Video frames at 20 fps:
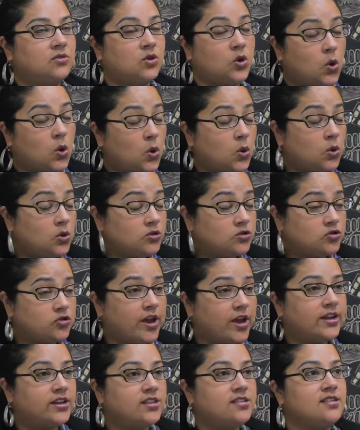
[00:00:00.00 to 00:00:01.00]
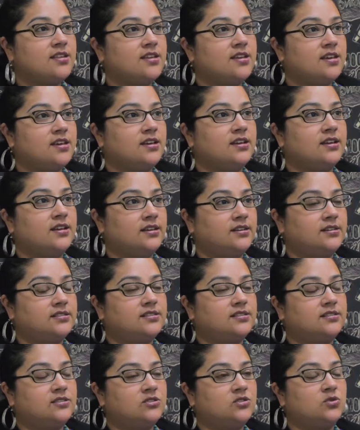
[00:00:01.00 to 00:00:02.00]
goal strategy is
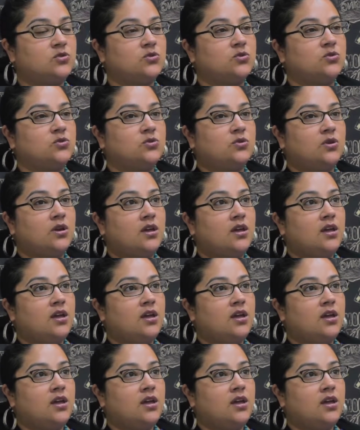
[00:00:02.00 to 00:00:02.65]
to